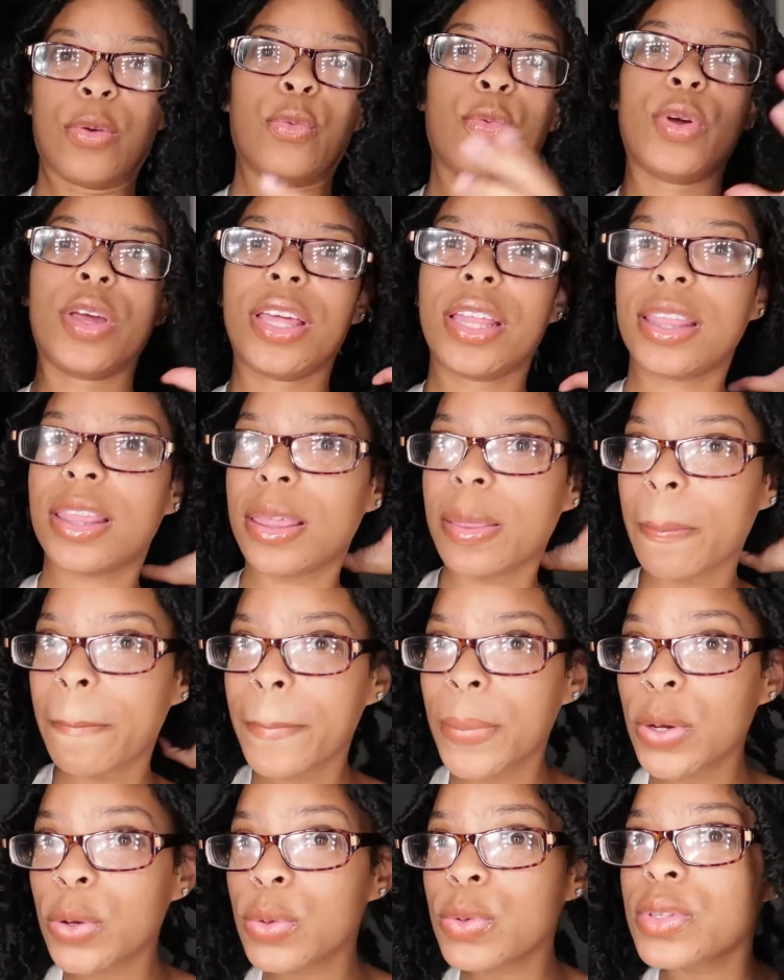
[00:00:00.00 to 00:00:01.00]
with
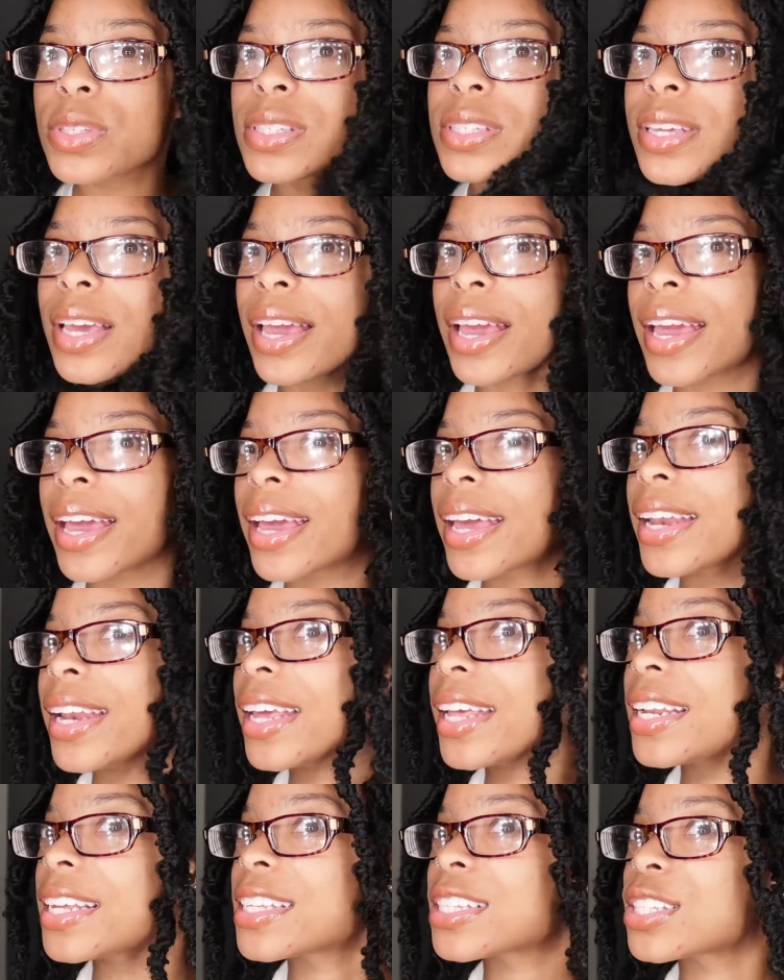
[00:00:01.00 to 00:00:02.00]
mousse and
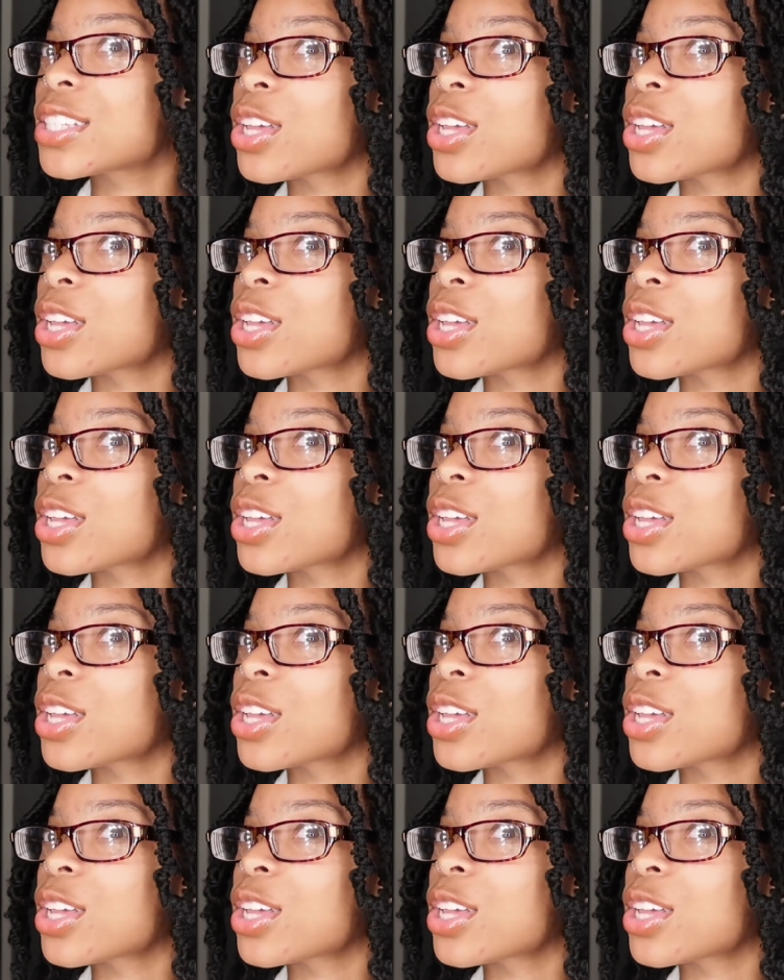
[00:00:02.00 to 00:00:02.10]
it is